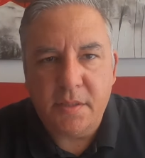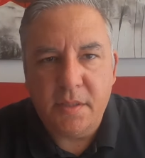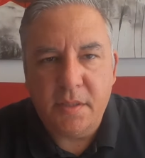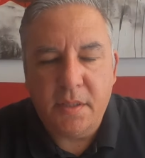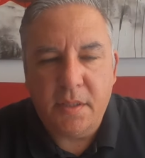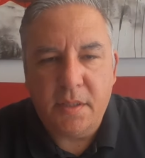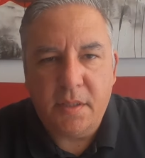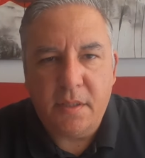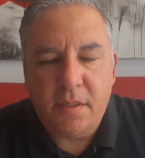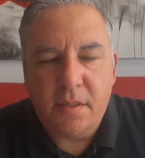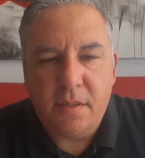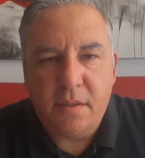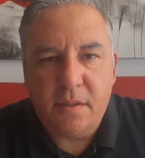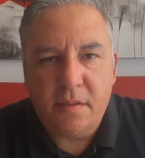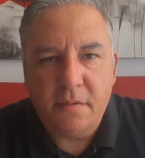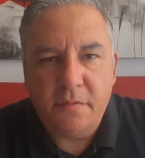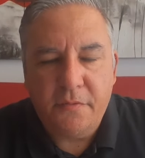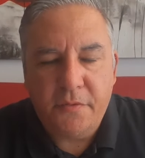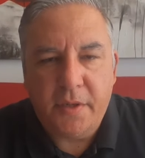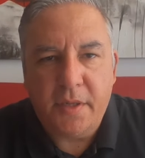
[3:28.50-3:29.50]

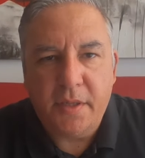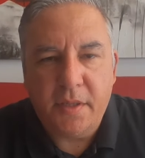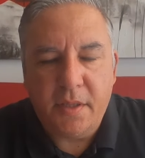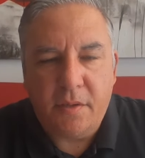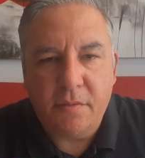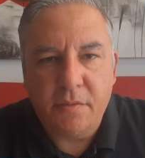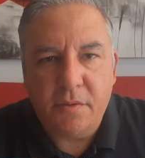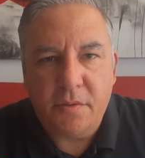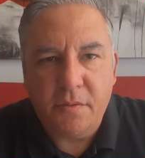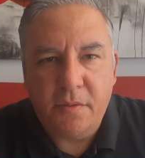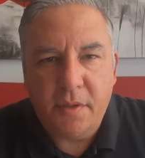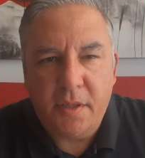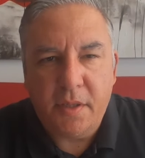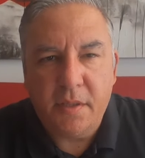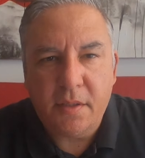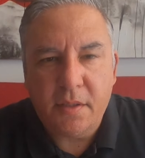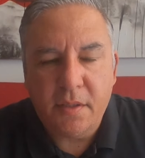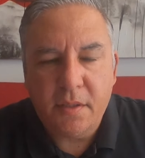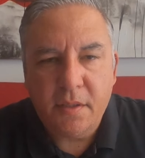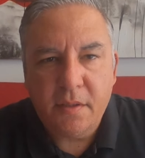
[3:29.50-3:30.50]
very down to
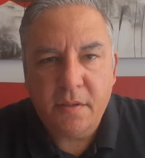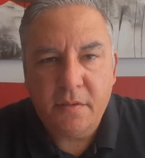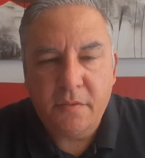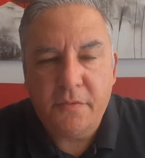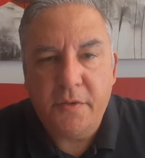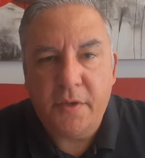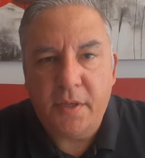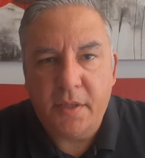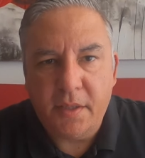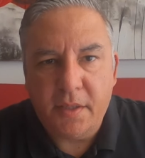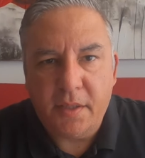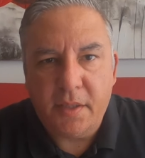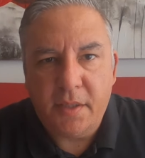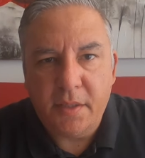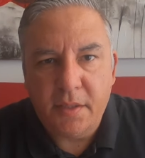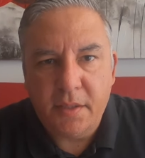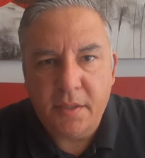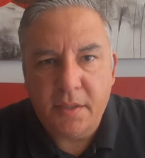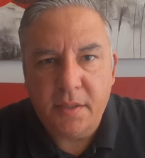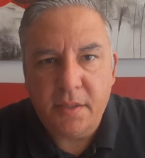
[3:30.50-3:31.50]
earth, very
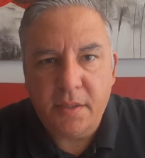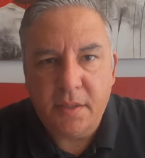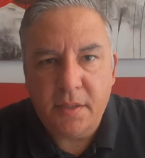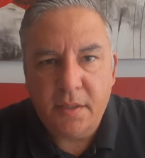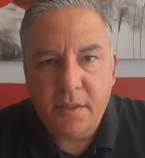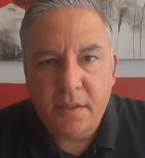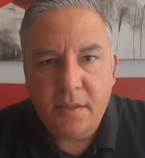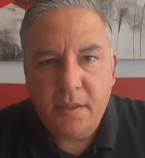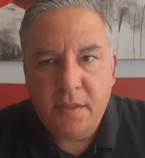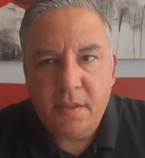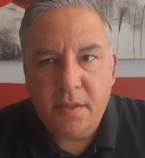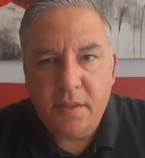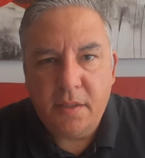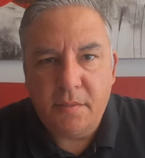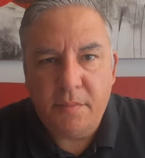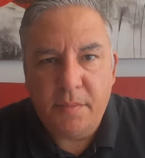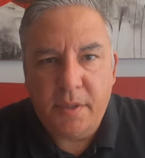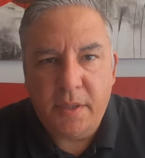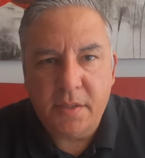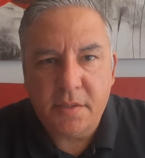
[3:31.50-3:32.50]
talented. He
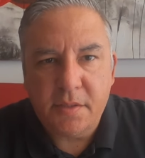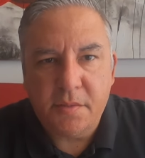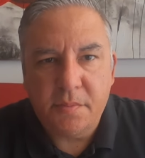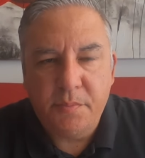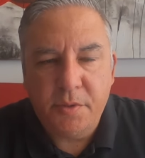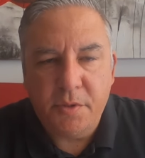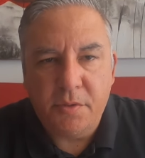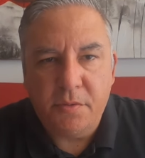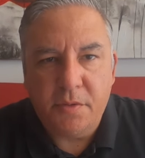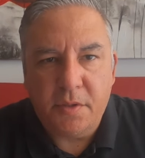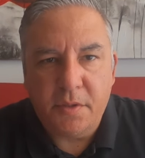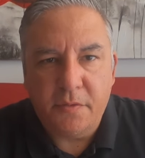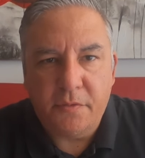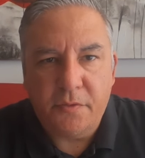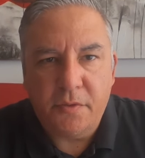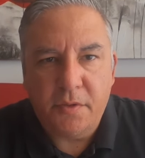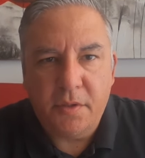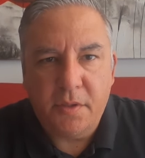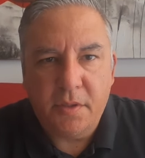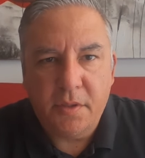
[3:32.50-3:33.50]
makes
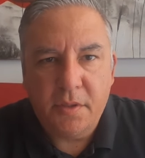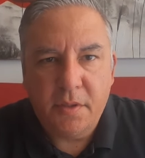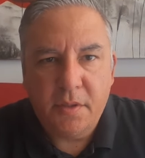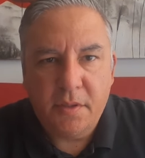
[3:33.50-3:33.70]
beautiful